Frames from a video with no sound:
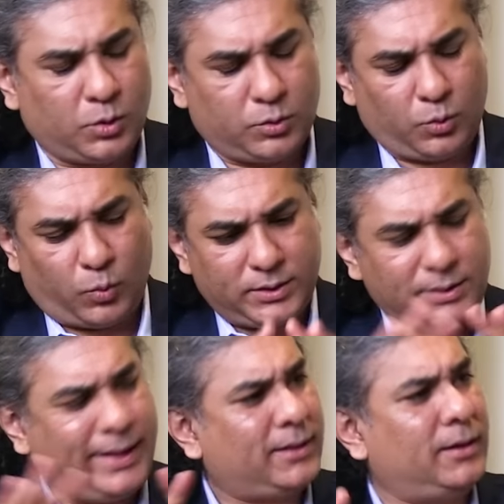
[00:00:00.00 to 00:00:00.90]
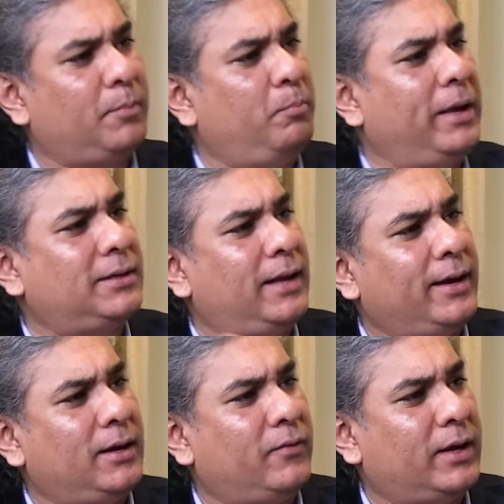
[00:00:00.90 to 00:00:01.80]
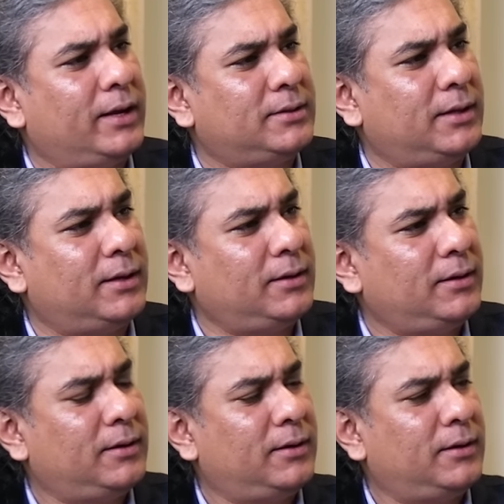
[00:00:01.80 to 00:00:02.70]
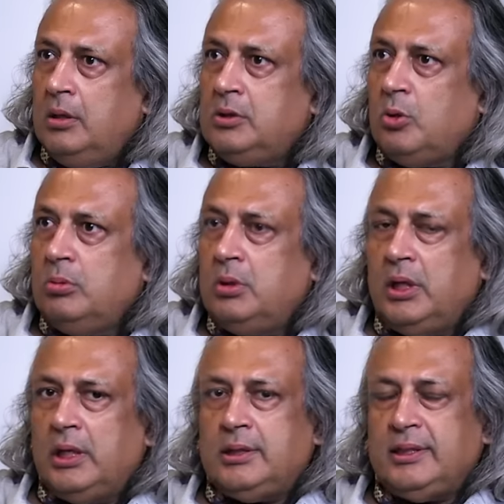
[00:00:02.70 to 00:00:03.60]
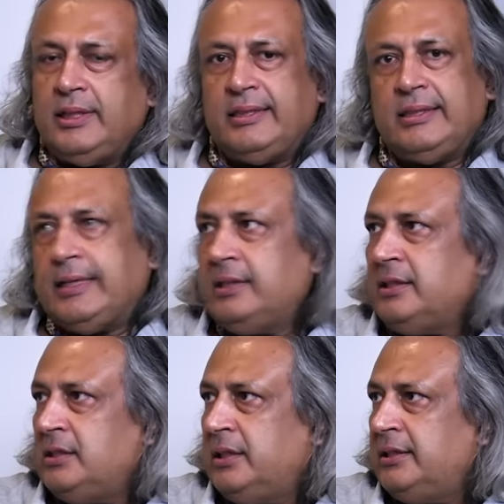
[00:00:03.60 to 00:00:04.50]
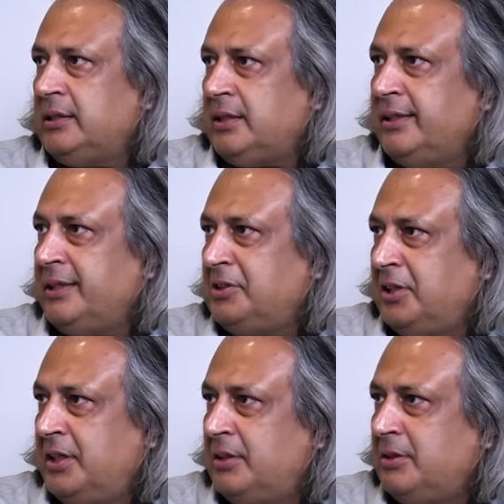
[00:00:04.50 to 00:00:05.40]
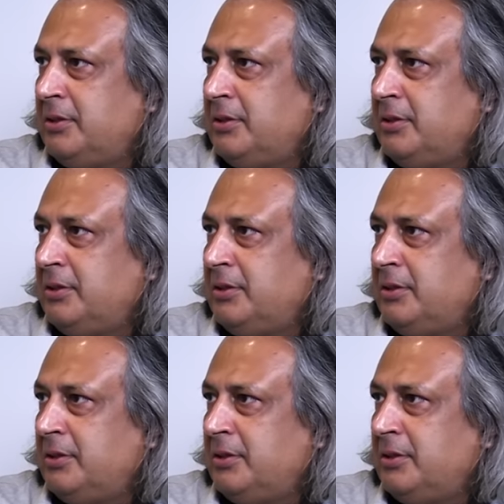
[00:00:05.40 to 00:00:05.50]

So what's the ethnic mix like in Afghanistan? So there is a census; it is contested.